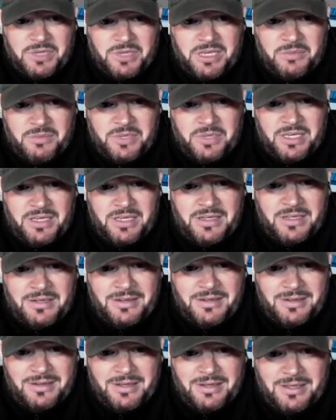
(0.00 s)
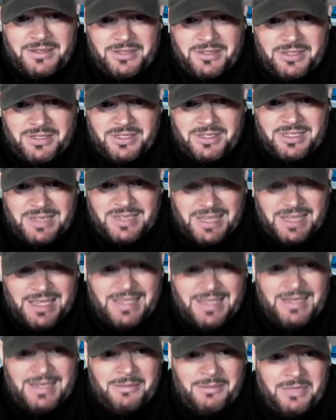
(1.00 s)
campaign, it's
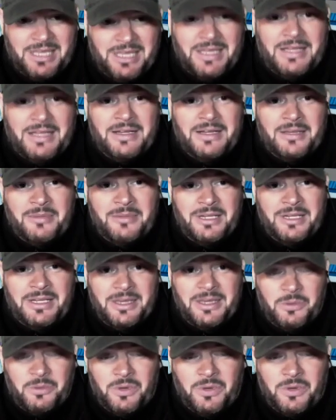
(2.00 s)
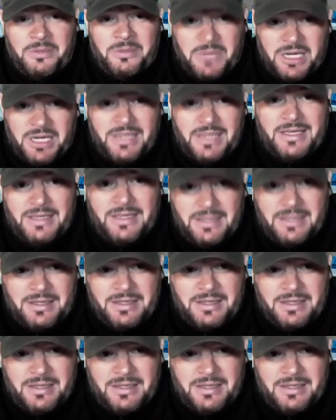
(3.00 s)
insane, man. I mean, they want money,